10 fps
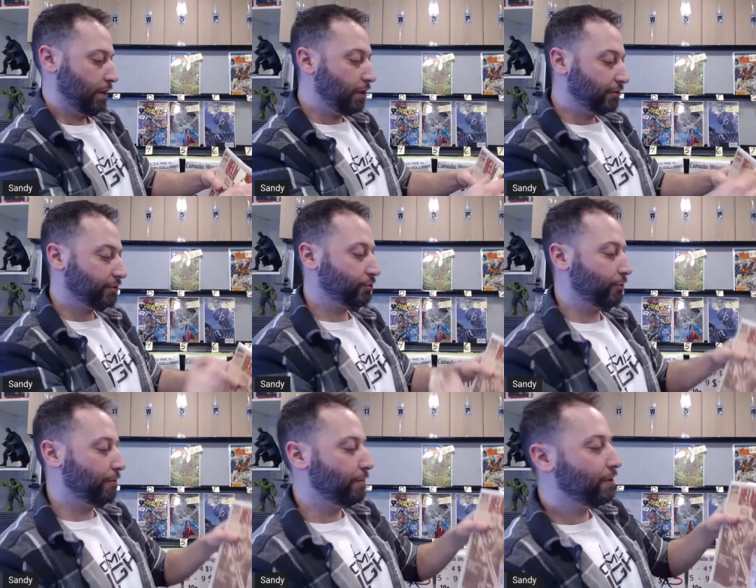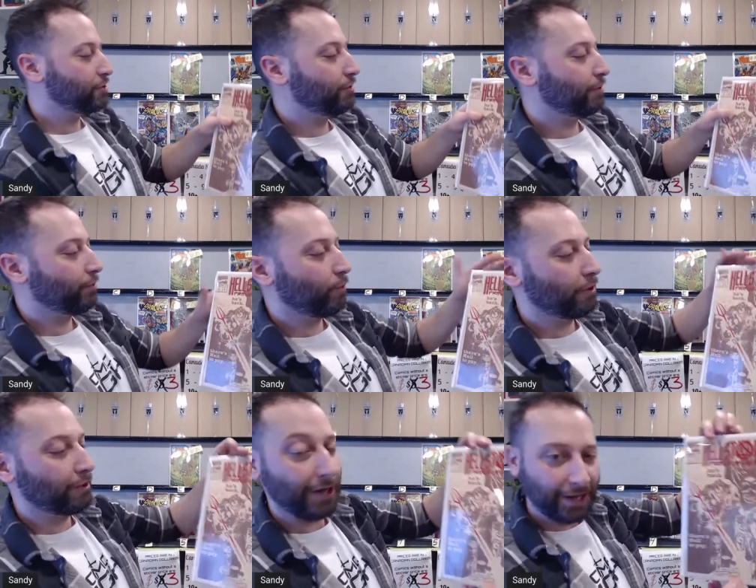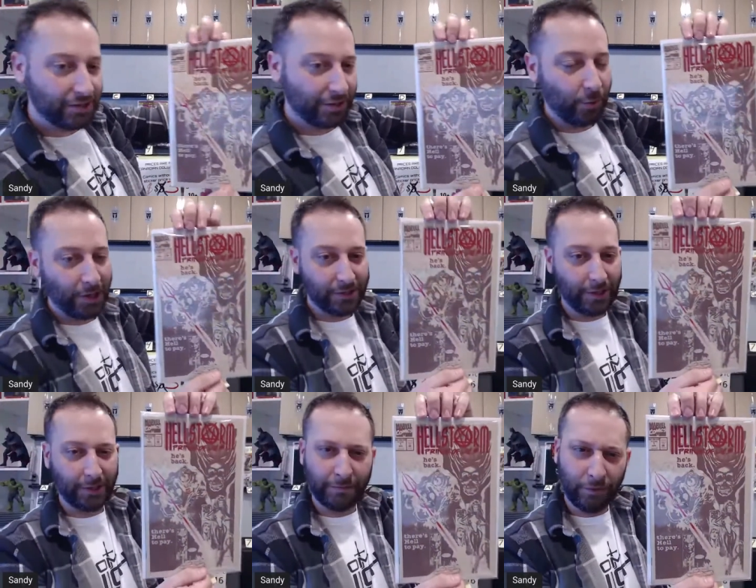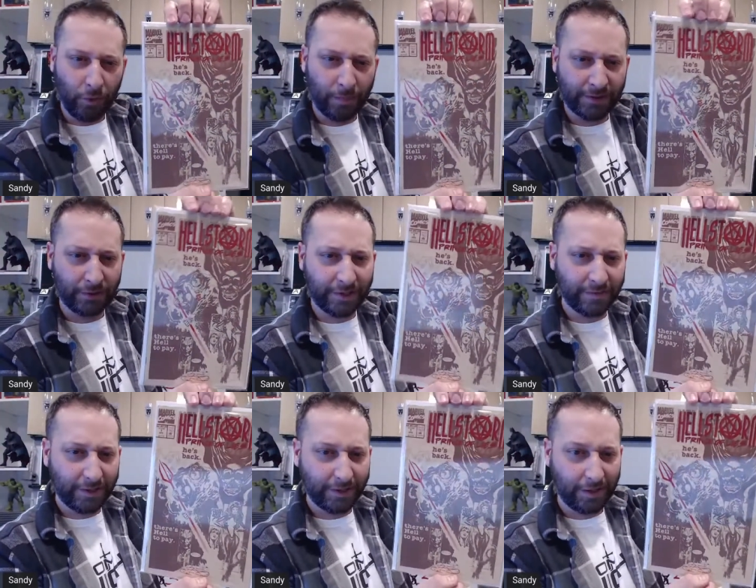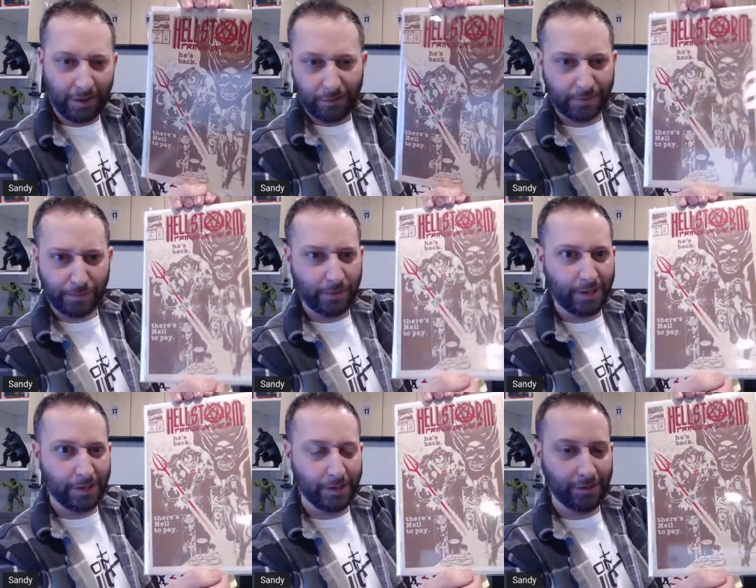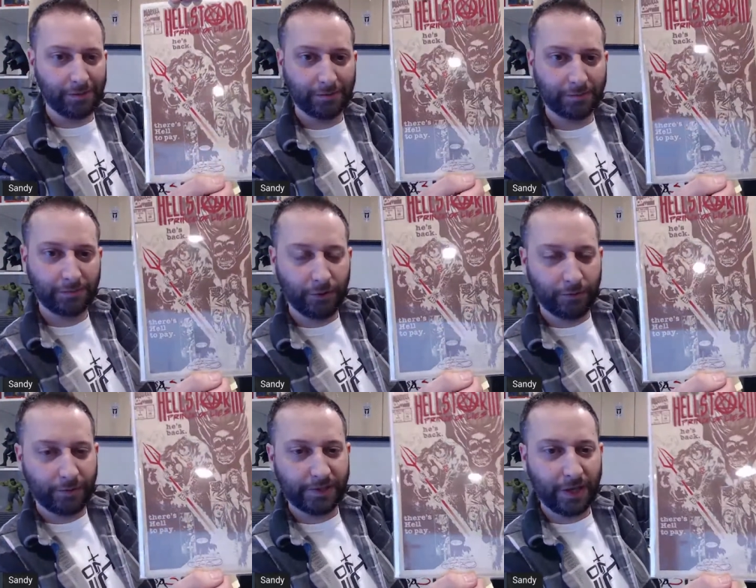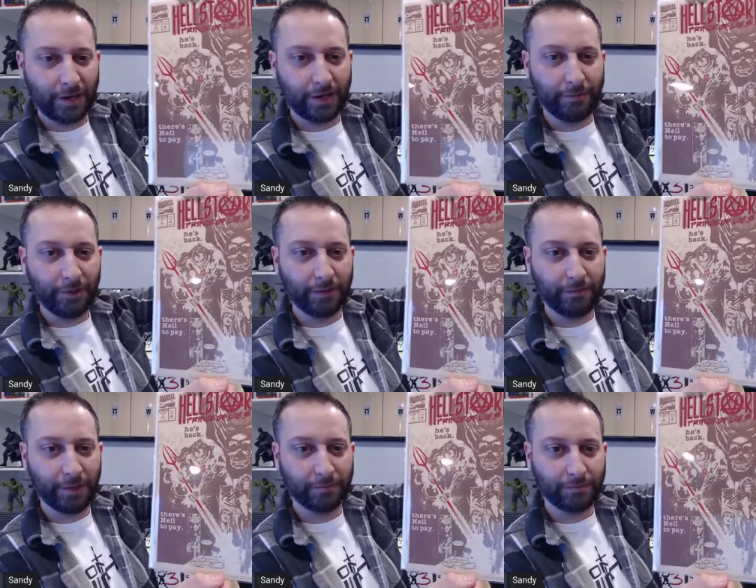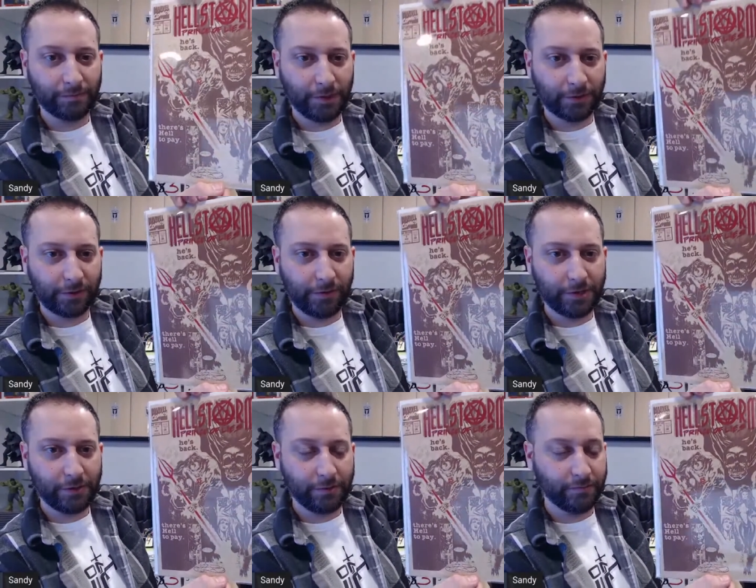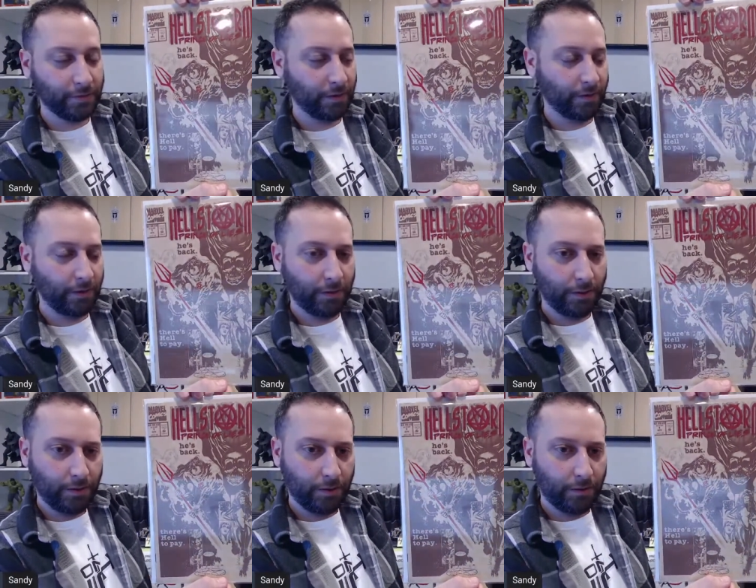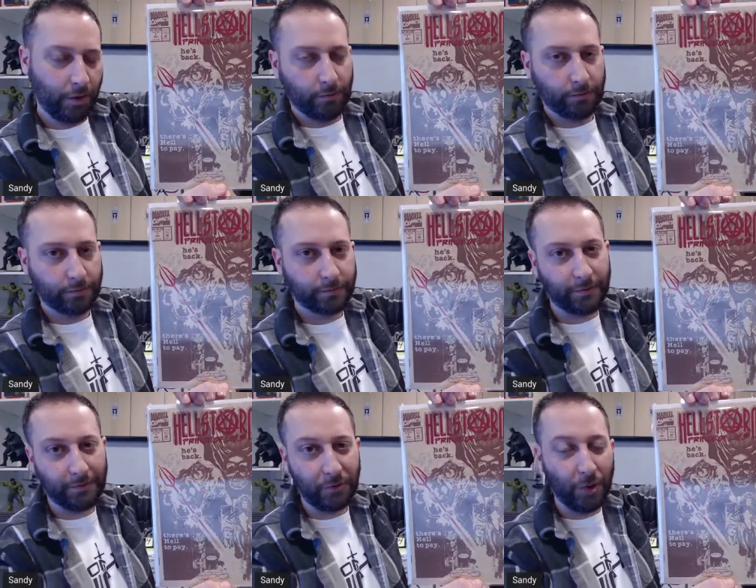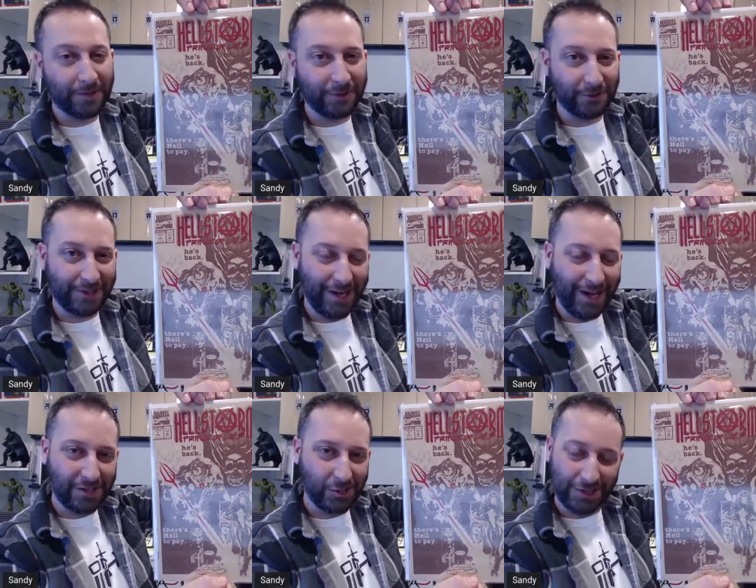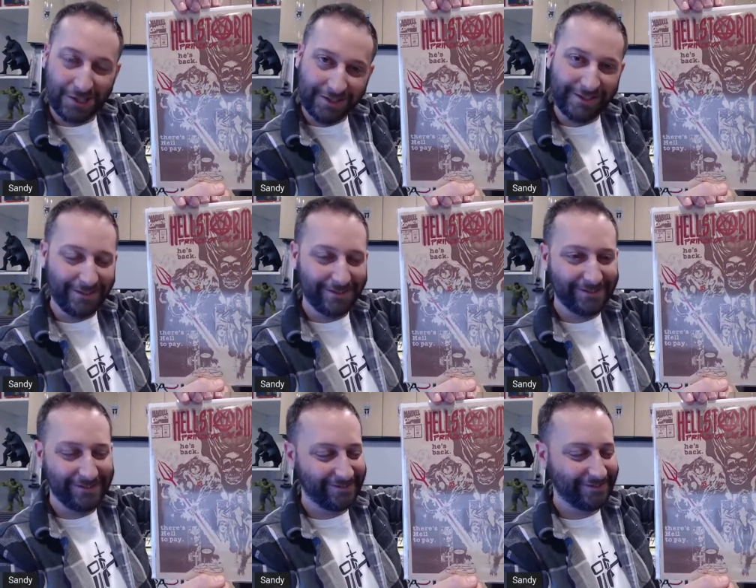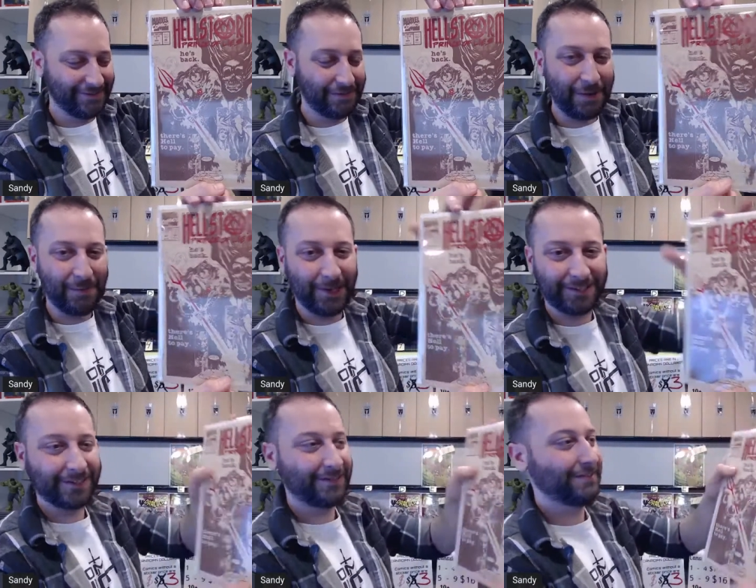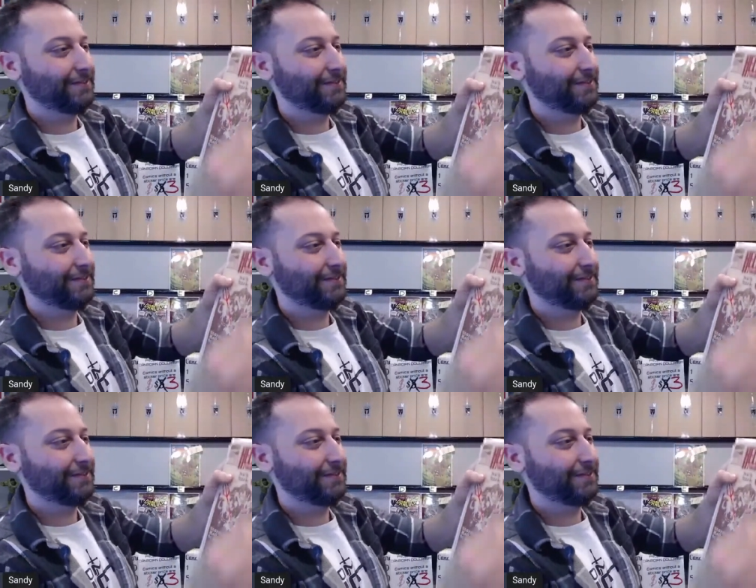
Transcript: Hellstrom, issue number one. I actually watched like a few episodes of this. I thought it was pretty good. Nobody's talking about it, but that was a great show. Well, for the few episodes that I actually did see, five bucks.